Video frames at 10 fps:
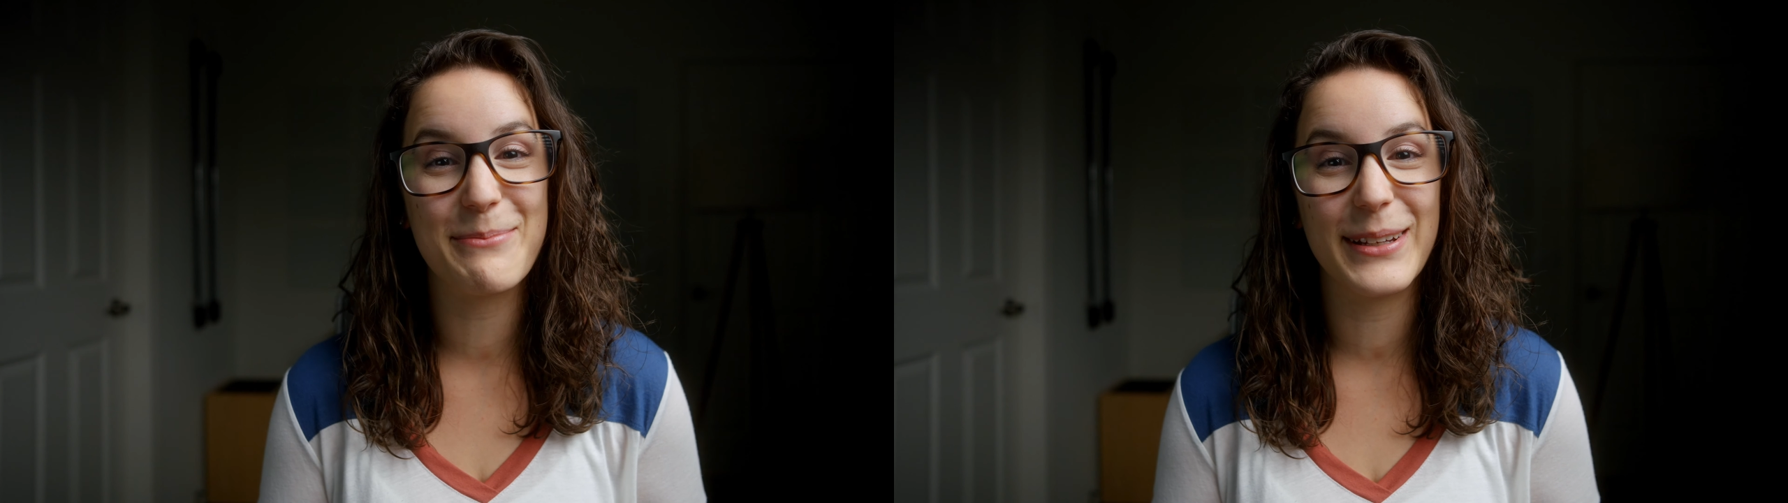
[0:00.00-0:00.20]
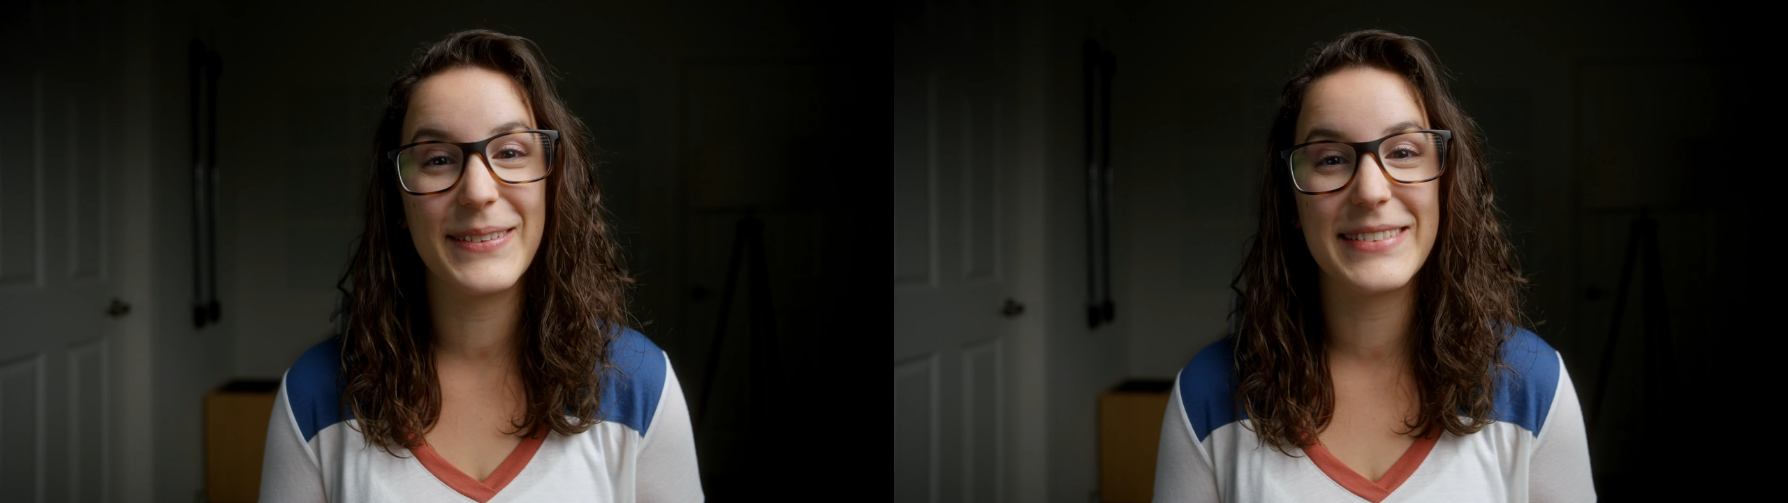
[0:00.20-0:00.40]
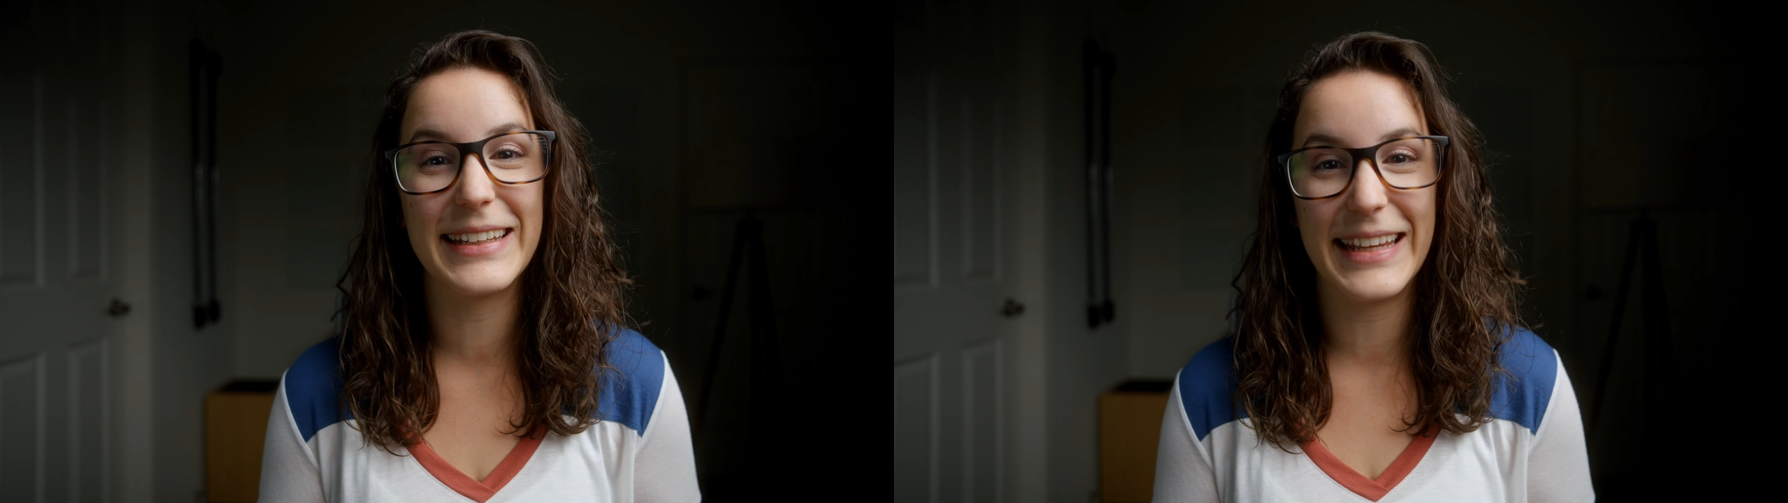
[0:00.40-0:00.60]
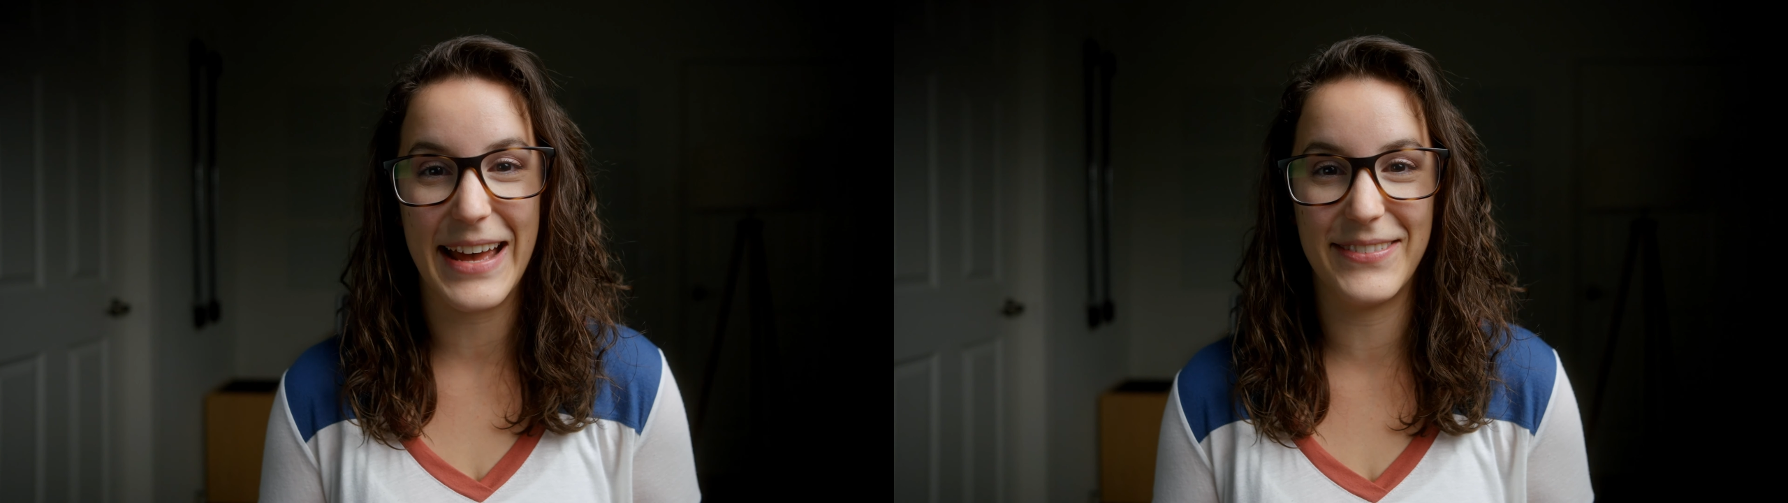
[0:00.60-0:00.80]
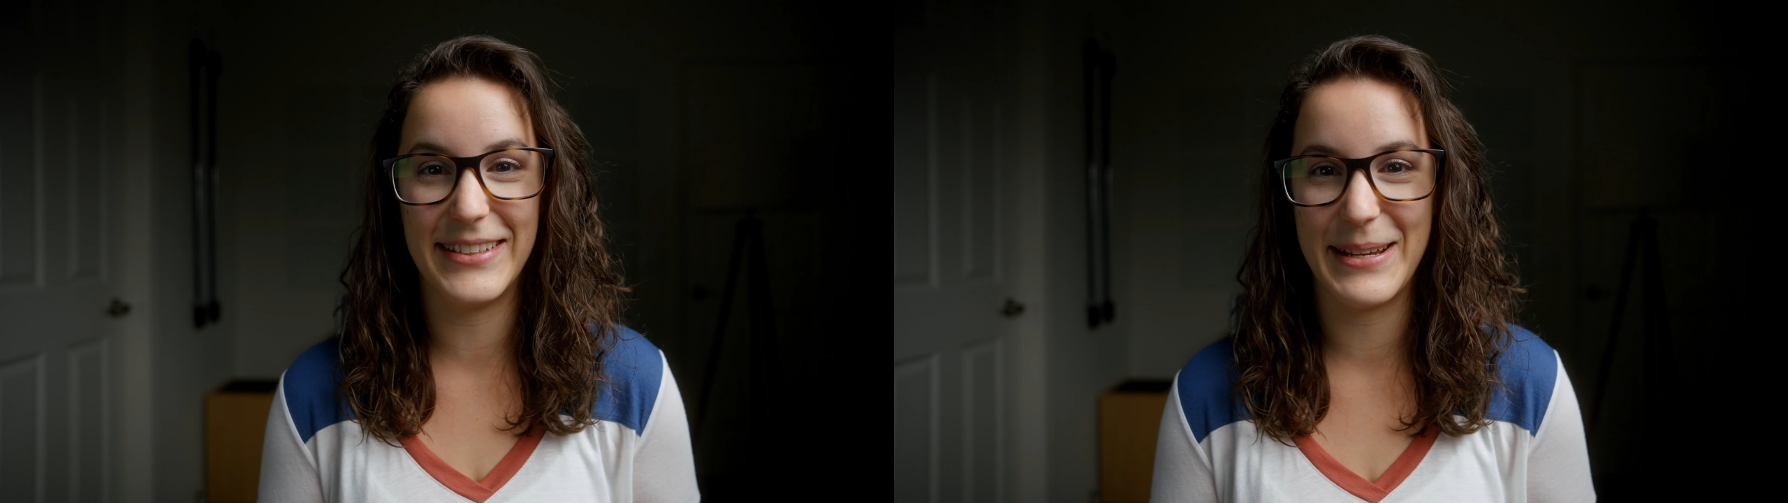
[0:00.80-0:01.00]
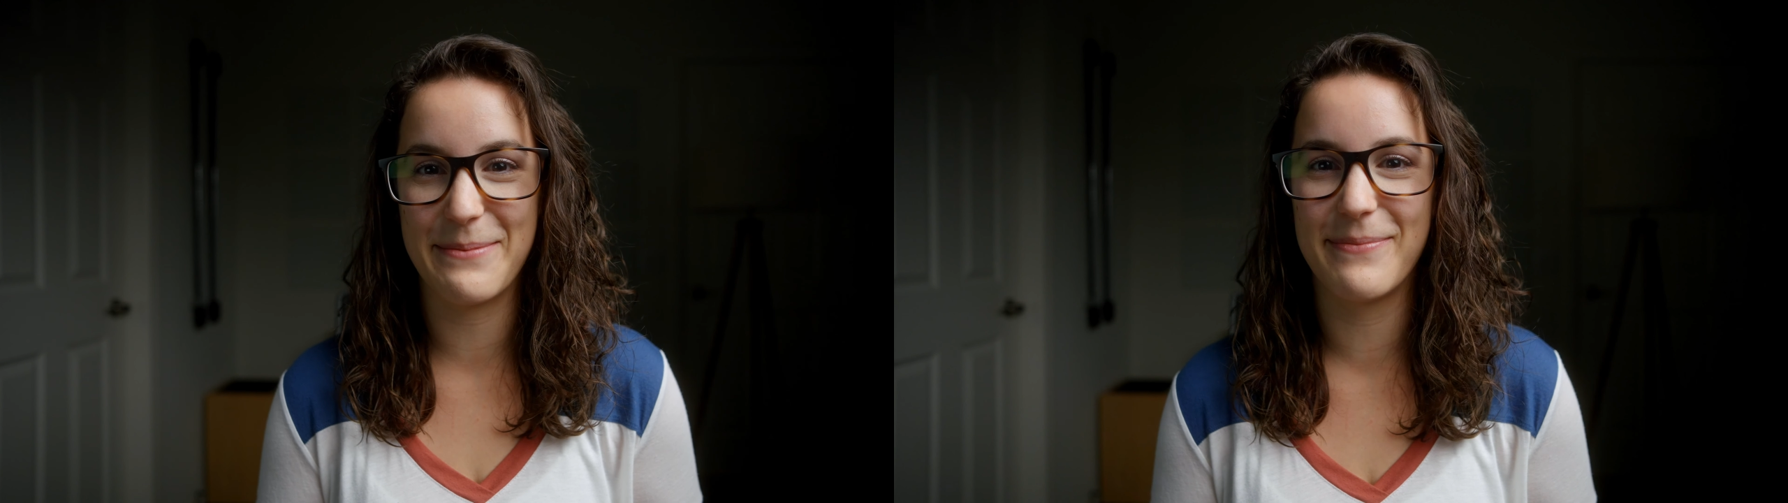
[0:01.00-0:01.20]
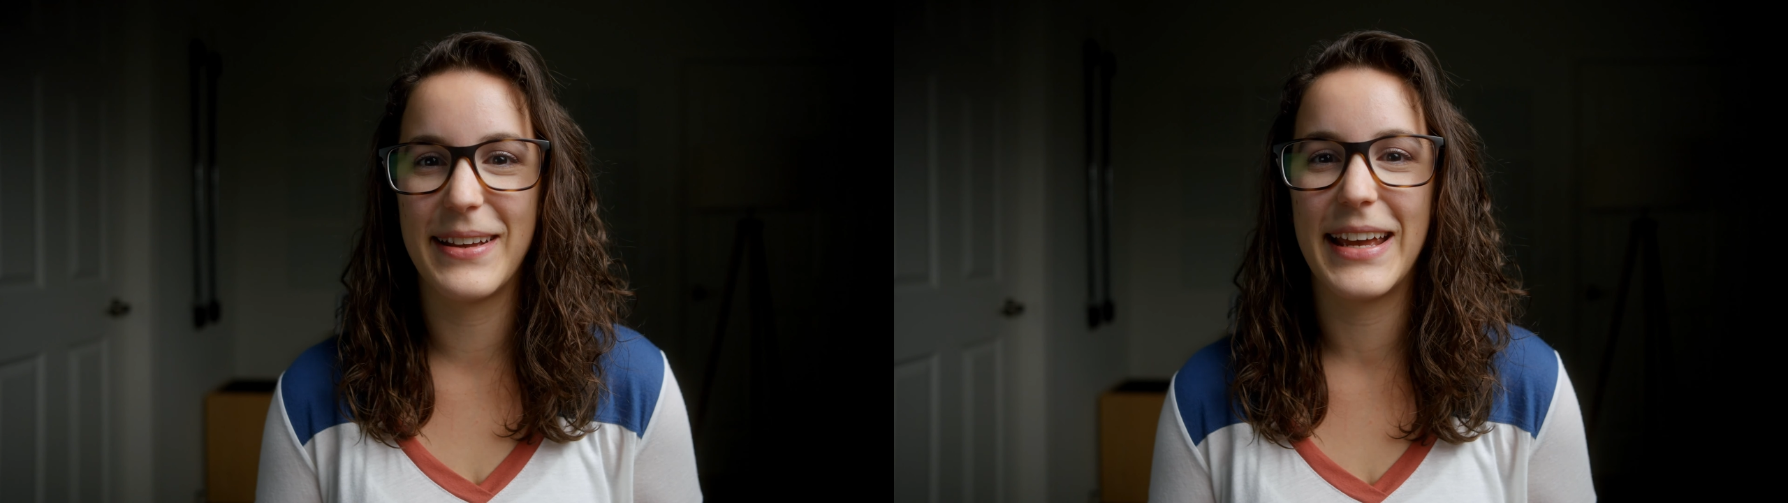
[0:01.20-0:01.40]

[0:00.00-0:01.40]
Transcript: briefs and gaff tape,